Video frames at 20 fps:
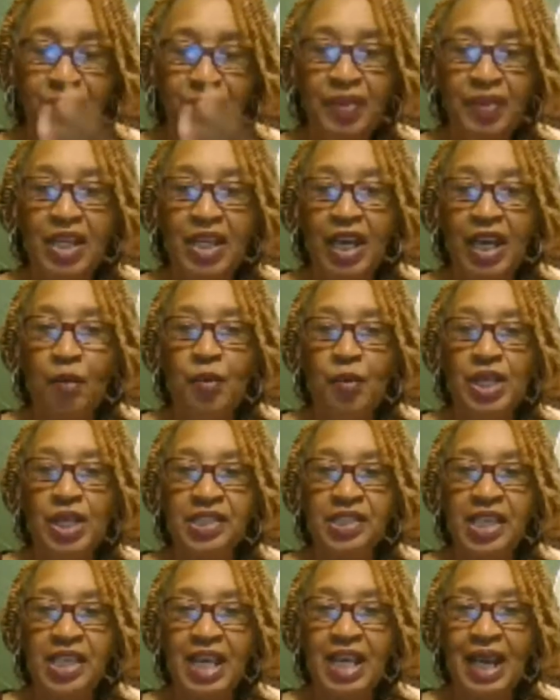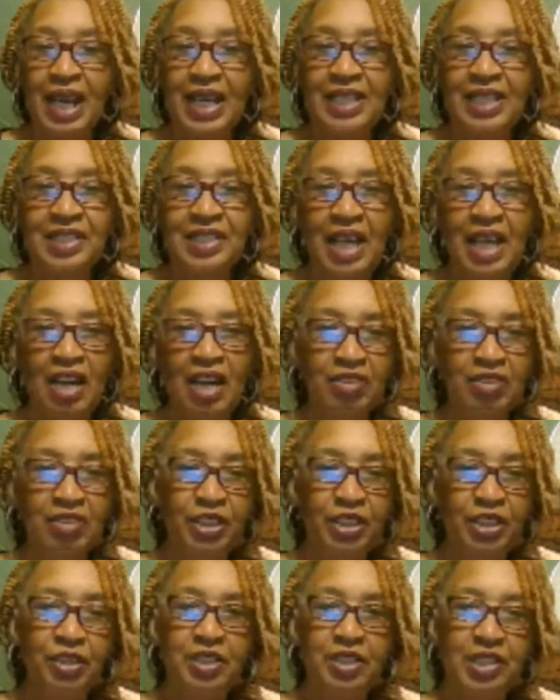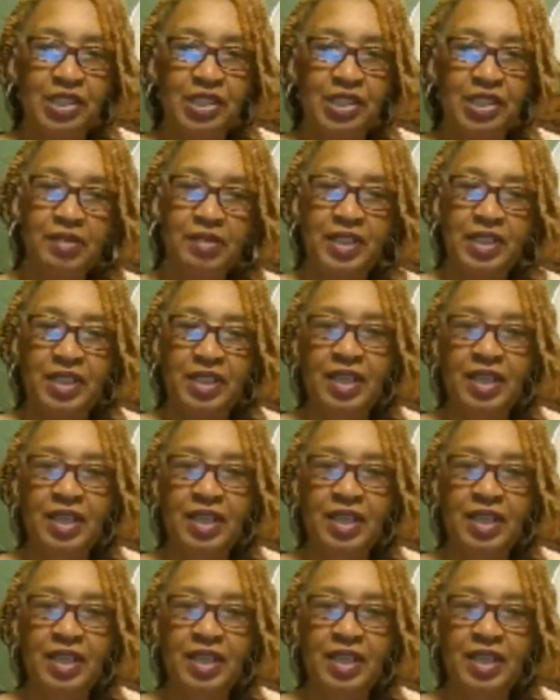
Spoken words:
and we'll say it like he said, I want to show you something.